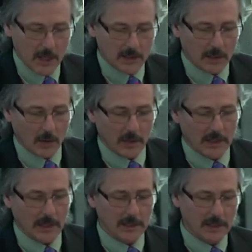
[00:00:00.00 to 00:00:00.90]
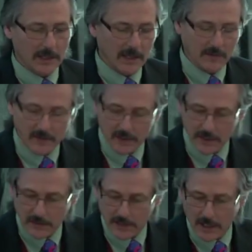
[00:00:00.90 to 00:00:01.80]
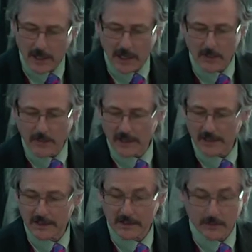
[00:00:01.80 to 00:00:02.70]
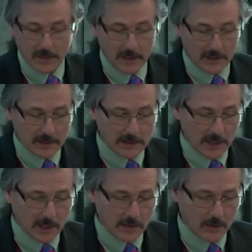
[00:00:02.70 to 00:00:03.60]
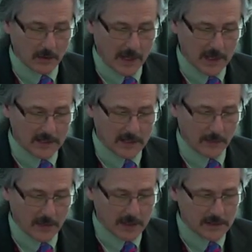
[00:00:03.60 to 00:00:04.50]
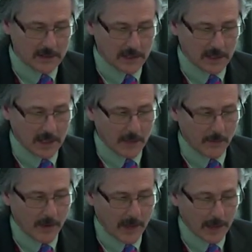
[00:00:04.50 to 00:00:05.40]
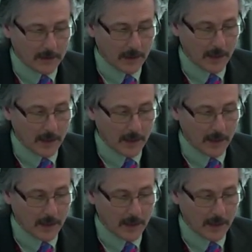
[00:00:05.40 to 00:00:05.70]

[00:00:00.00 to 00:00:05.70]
So, again, if anything, I am anticipating this underestimates the impact.